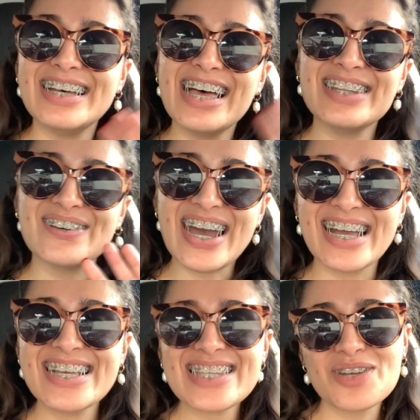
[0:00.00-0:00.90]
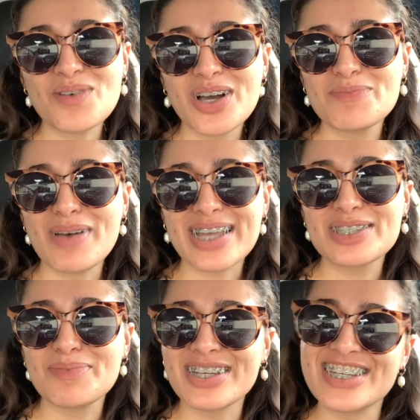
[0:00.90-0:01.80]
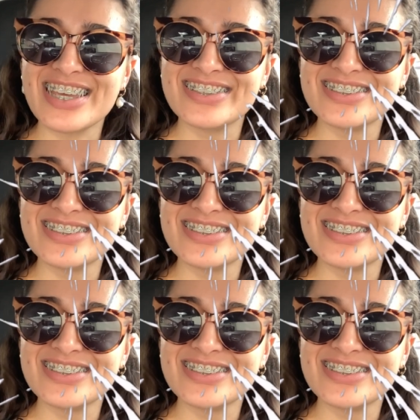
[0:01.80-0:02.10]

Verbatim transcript: Hello guys, and welcome back to my channel.